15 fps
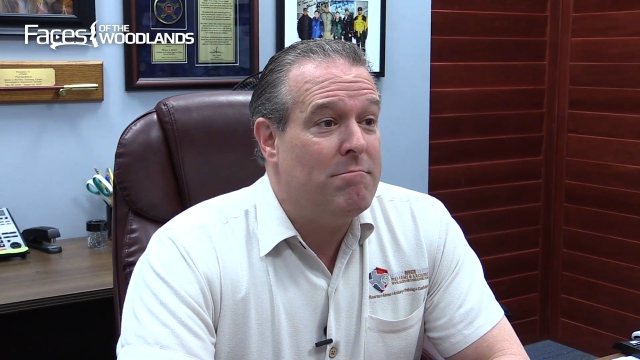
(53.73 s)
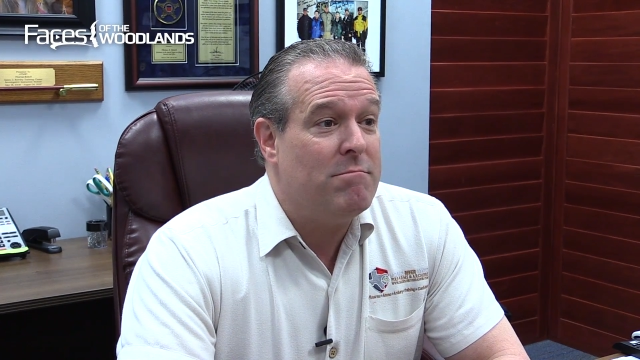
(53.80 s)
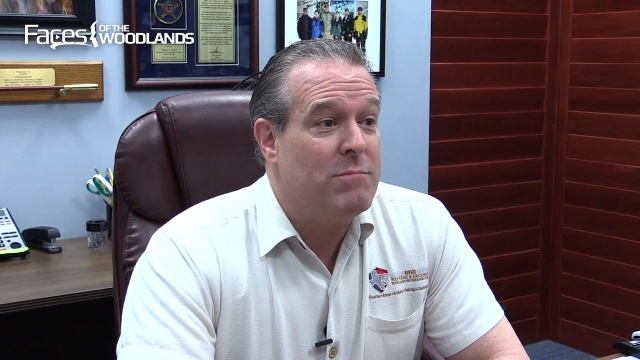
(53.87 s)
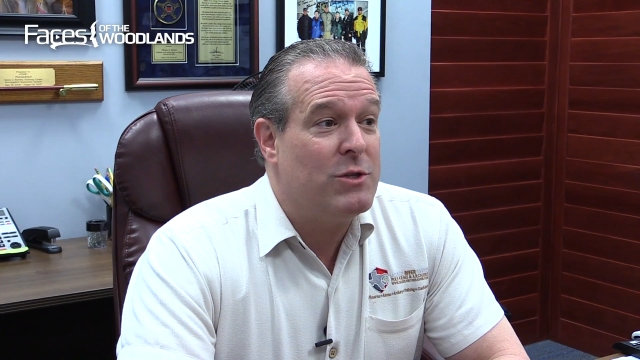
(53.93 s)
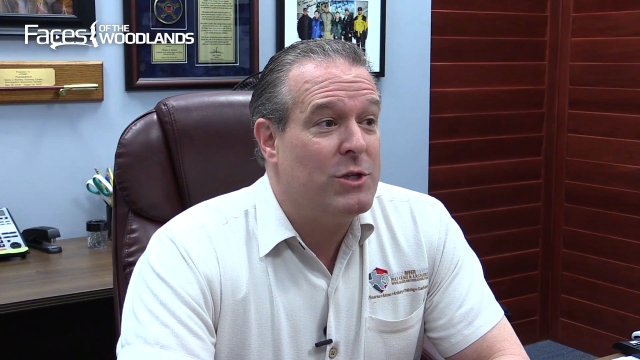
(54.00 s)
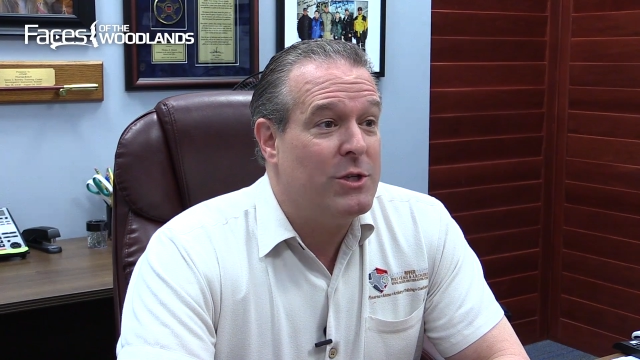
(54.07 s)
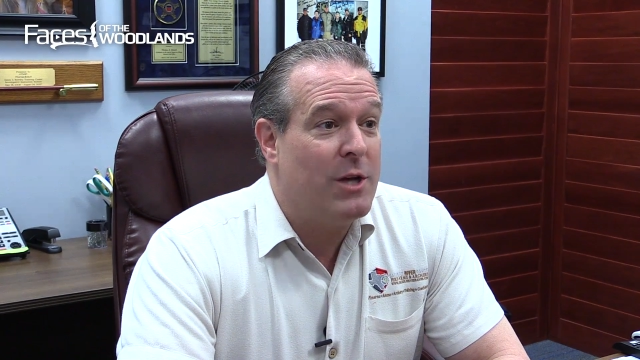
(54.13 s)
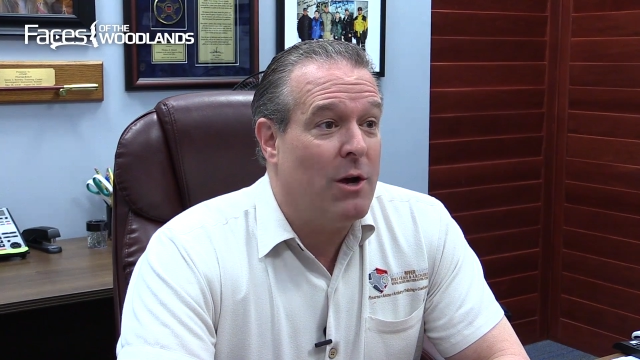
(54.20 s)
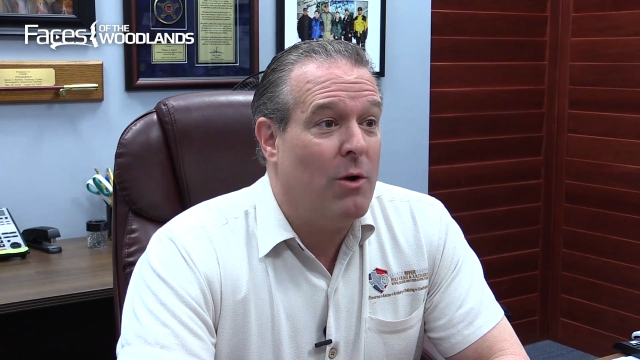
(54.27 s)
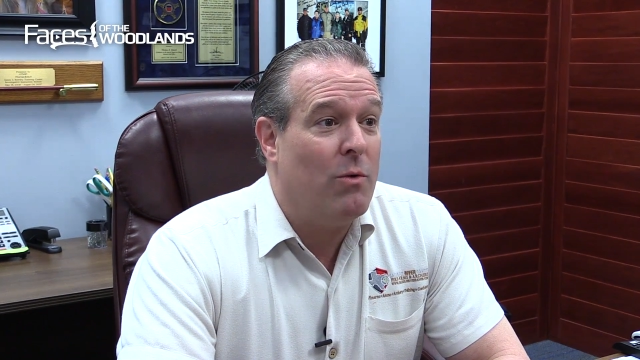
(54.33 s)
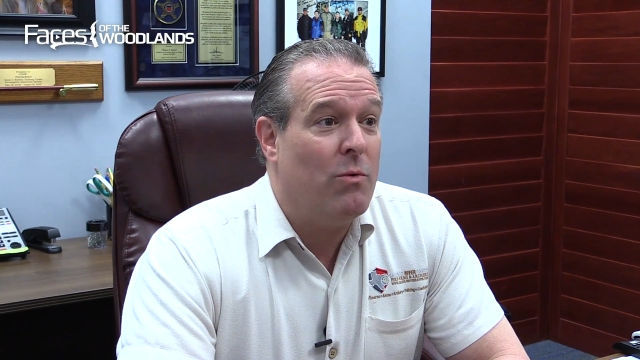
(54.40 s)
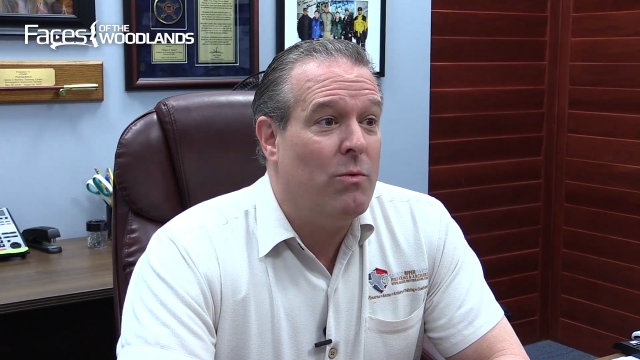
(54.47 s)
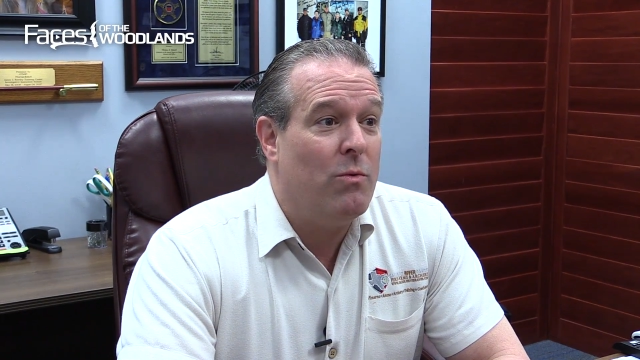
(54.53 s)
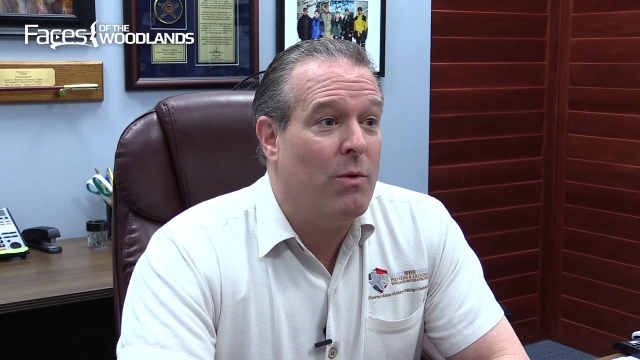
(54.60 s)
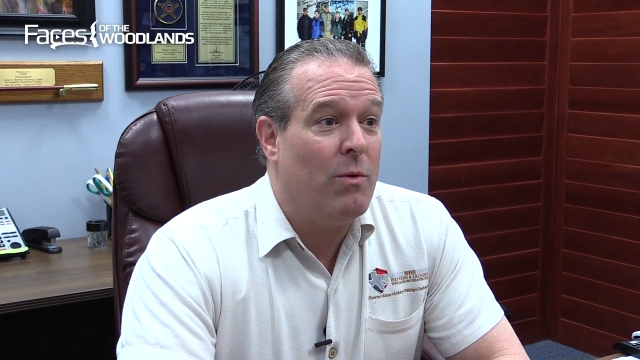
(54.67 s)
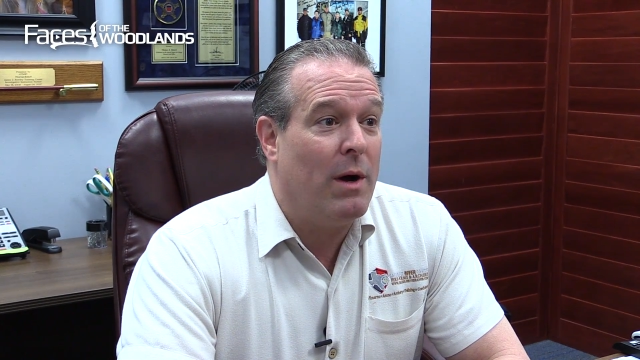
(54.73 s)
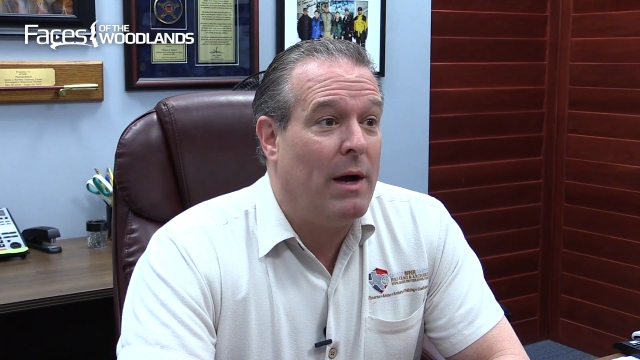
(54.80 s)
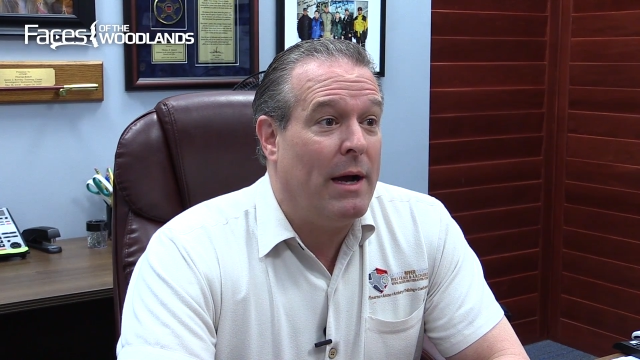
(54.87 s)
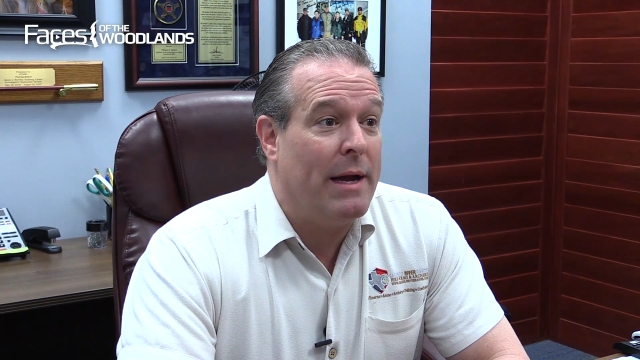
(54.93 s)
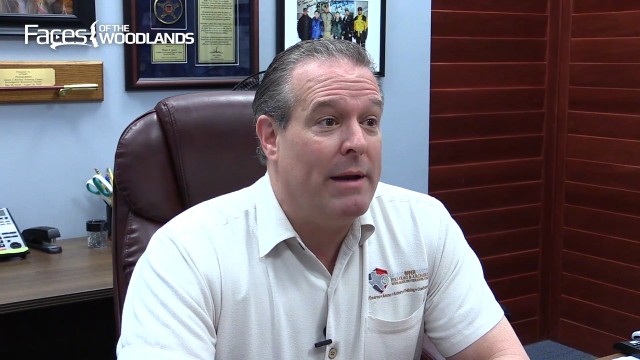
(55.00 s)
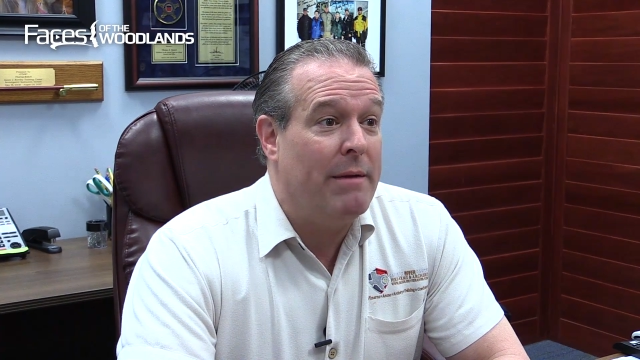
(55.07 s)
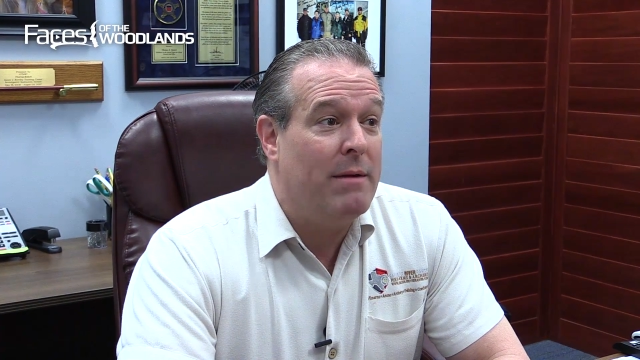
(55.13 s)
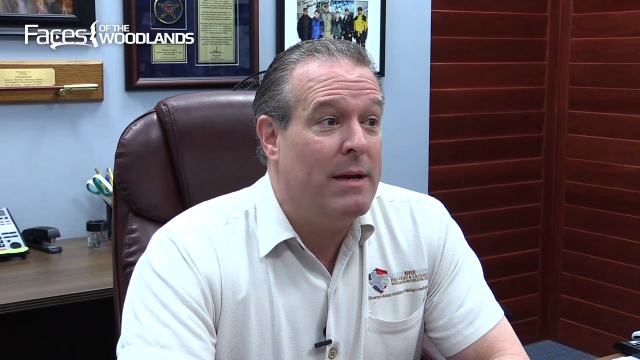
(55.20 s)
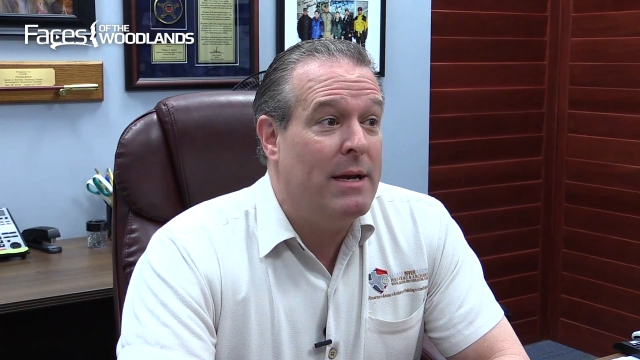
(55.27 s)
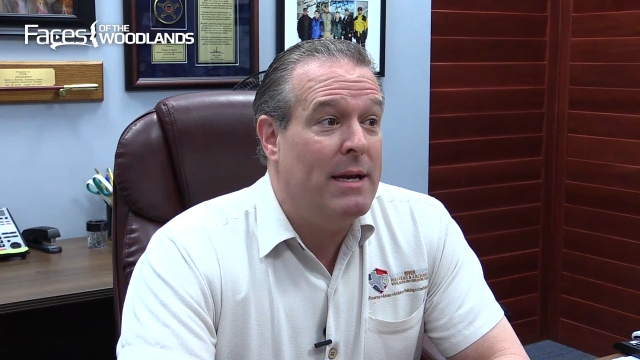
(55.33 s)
So I